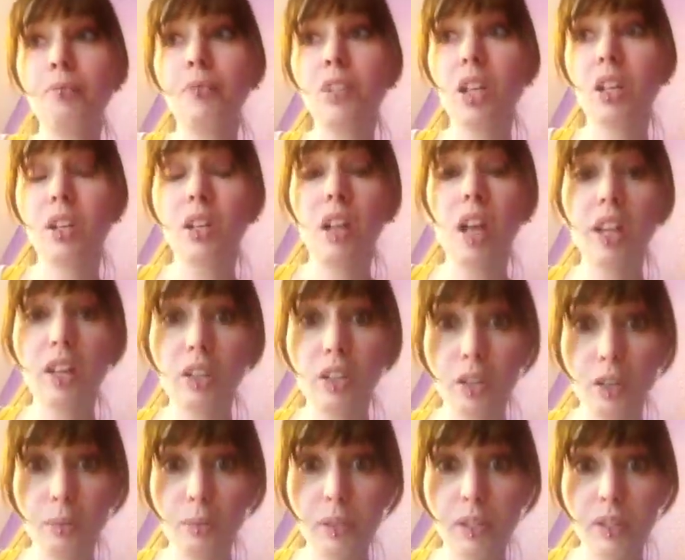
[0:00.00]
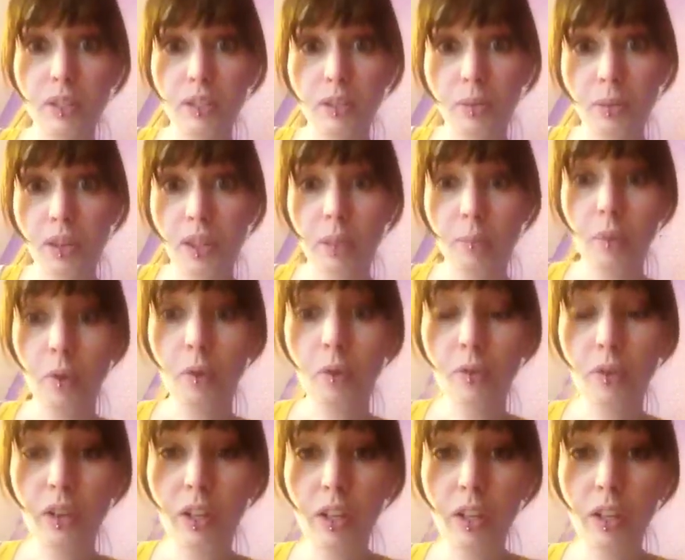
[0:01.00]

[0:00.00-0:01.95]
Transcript: done a lot of good business with them over the